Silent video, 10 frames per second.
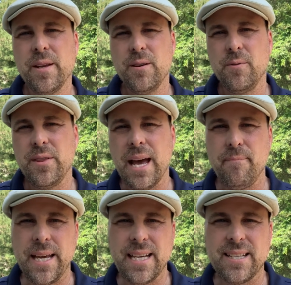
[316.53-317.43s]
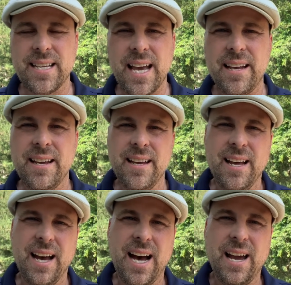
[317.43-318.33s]
with that being said,
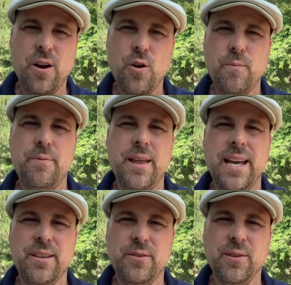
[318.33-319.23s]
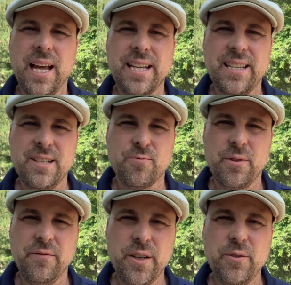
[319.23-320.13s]
I hope that you like this
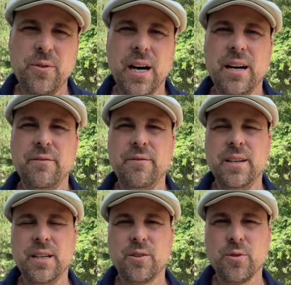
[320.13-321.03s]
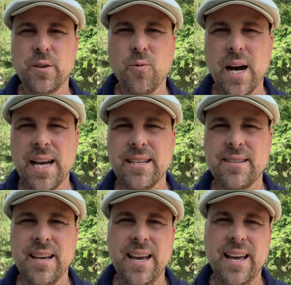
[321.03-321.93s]
review of
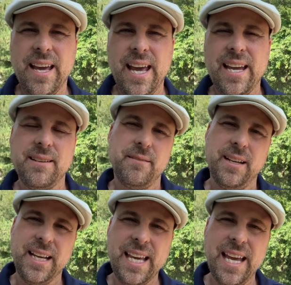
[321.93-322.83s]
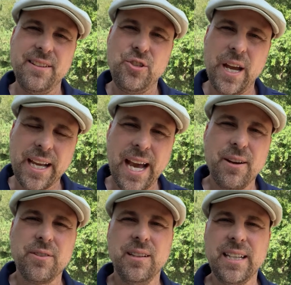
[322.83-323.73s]
Gridwise. And again, check
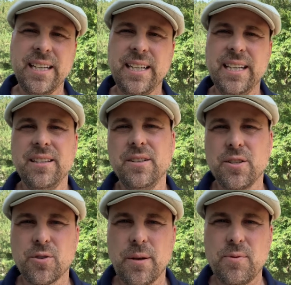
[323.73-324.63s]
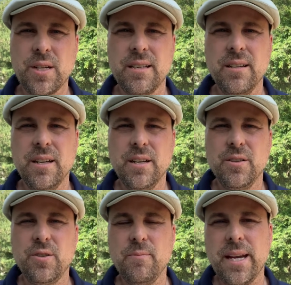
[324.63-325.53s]
out the link in the description
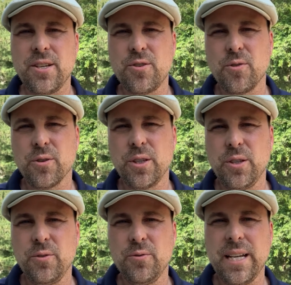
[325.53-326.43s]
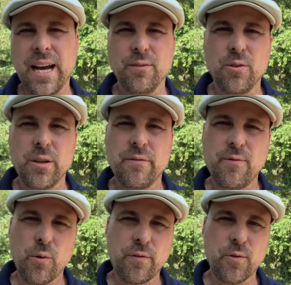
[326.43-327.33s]
to make sure you download it
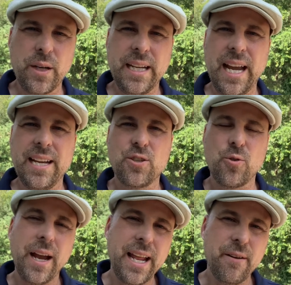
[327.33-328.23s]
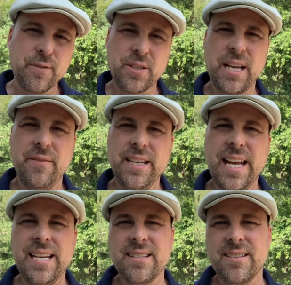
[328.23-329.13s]
for free and try it out for 7
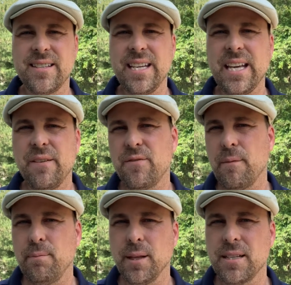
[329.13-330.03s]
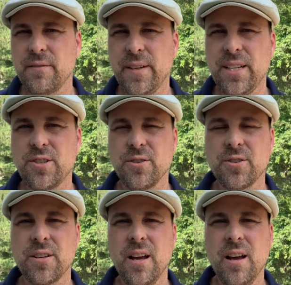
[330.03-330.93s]
days and see if the plus features